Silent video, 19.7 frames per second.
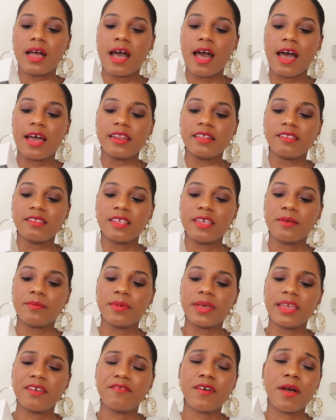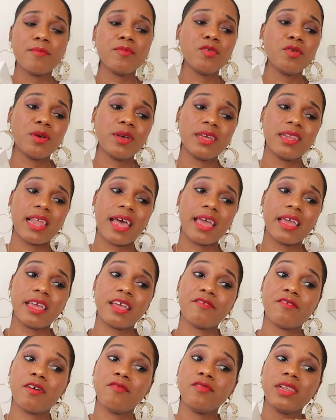honestly. But if I'm doing like,
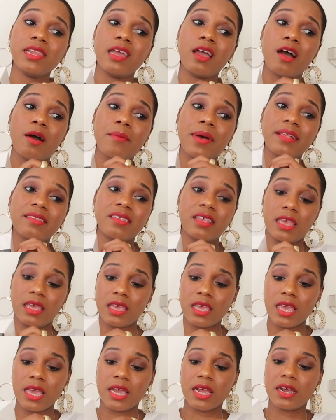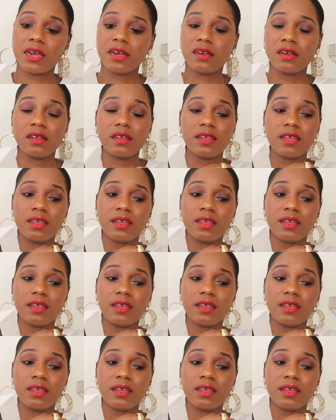if I'm really on my skincare,